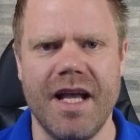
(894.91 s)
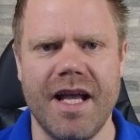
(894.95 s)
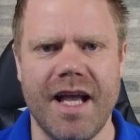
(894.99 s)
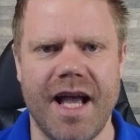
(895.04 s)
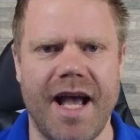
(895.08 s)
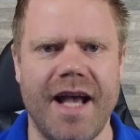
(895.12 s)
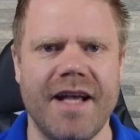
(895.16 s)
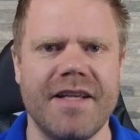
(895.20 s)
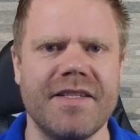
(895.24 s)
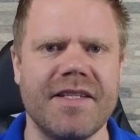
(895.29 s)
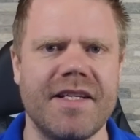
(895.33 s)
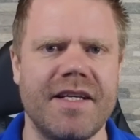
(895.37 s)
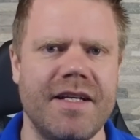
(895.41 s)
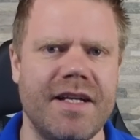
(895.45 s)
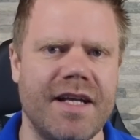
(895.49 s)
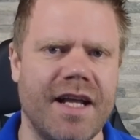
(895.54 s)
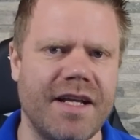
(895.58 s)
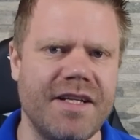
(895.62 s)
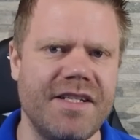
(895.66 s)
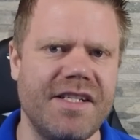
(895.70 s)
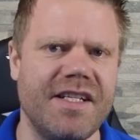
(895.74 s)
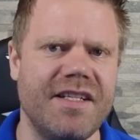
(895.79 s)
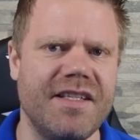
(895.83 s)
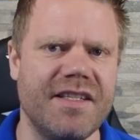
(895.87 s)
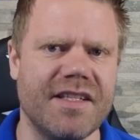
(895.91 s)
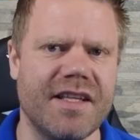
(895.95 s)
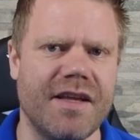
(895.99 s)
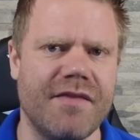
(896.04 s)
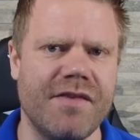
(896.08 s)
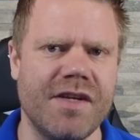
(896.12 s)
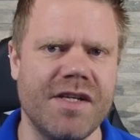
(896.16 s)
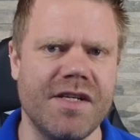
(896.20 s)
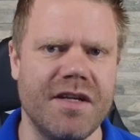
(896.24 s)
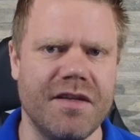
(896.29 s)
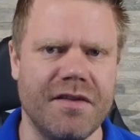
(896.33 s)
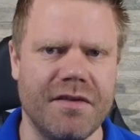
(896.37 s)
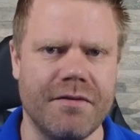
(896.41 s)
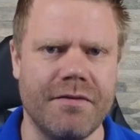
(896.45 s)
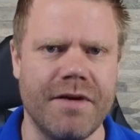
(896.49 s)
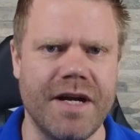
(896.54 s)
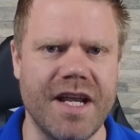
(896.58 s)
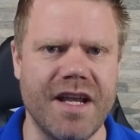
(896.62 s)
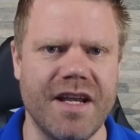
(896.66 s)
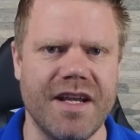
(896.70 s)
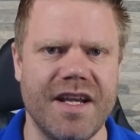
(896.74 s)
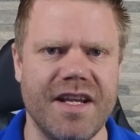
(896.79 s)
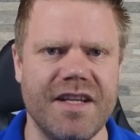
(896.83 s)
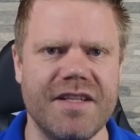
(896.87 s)
As in
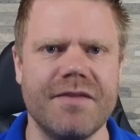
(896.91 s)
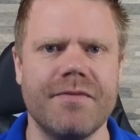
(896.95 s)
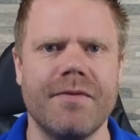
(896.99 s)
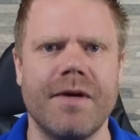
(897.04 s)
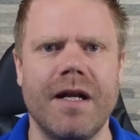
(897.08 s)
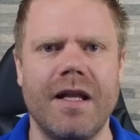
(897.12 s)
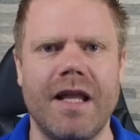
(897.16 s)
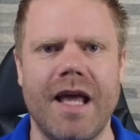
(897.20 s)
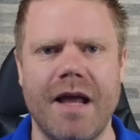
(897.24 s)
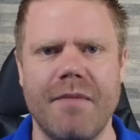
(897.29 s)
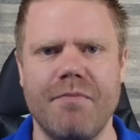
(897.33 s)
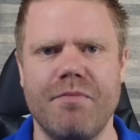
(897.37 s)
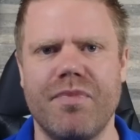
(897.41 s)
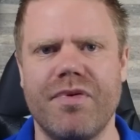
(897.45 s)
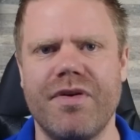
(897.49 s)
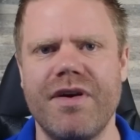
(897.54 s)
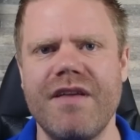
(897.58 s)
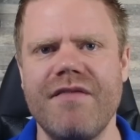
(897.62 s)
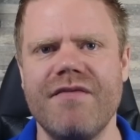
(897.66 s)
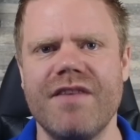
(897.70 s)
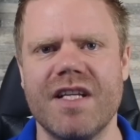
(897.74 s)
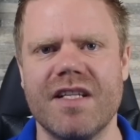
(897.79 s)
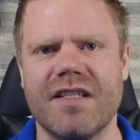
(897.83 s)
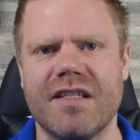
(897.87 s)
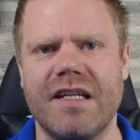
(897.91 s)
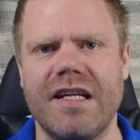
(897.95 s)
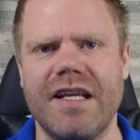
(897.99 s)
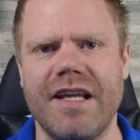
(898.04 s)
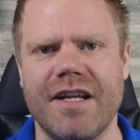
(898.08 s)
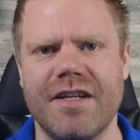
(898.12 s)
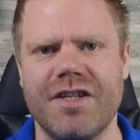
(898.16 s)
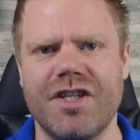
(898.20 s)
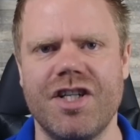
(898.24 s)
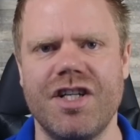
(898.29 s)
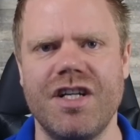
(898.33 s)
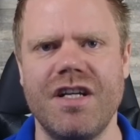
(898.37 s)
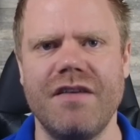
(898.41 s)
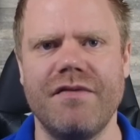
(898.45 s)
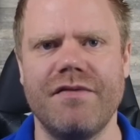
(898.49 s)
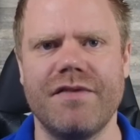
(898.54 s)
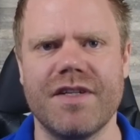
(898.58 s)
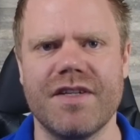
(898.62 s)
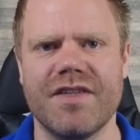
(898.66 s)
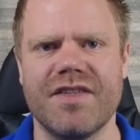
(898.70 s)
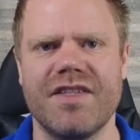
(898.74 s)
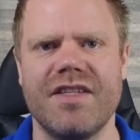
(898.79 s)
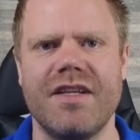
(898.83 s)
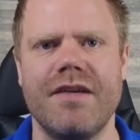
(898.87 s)
1973, Israel had previously achieved
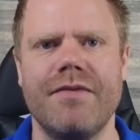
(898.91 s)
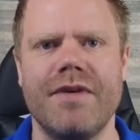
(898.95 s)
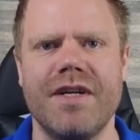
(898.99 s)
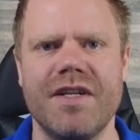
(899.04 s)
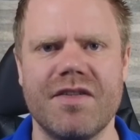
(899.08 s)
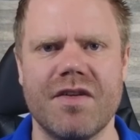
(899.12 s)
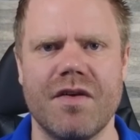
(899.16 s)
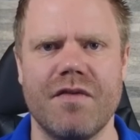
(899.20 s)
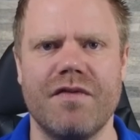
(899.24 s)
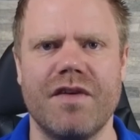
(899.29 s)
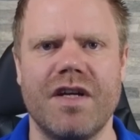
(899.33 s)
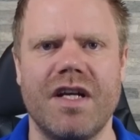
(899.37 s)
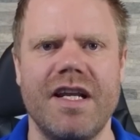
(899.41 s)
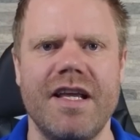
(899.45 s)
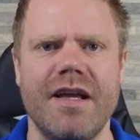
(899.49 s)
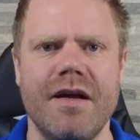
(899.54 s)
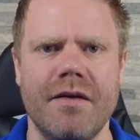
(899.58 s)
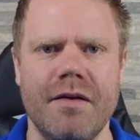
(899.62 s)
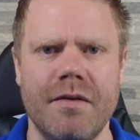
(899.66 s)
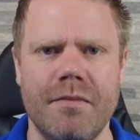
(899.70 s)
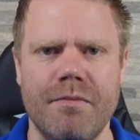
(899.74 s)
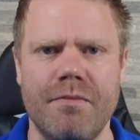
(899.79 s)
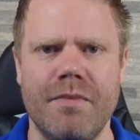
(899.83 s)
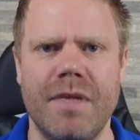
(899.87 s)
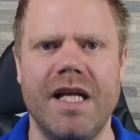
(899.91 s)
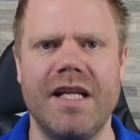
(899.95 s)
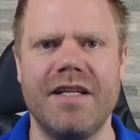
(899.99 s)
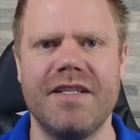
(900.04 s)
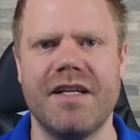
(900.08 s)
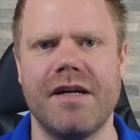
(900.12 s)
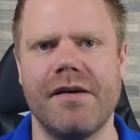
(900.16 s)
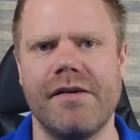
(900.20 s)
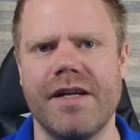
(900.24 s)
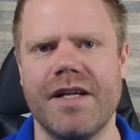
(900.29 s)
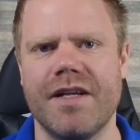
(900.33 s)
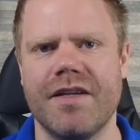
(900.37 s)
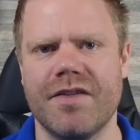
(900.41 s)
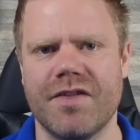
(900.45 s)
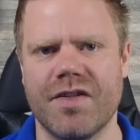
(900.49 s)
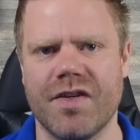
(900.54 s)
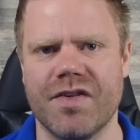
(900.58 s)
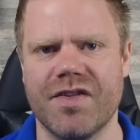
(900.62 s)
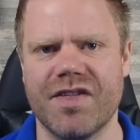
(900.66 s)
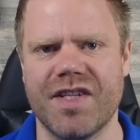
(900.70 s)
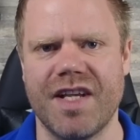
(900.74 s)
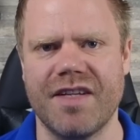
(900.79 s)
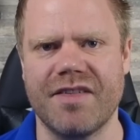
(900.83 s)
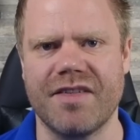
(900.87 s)
a series of clear military
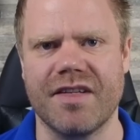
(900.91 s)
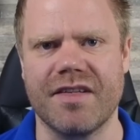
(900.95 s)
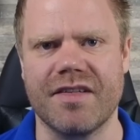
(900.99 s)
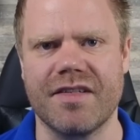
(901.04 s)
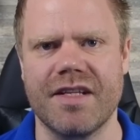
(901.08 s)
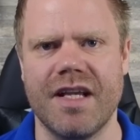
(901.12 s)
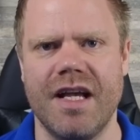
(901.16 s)
successes,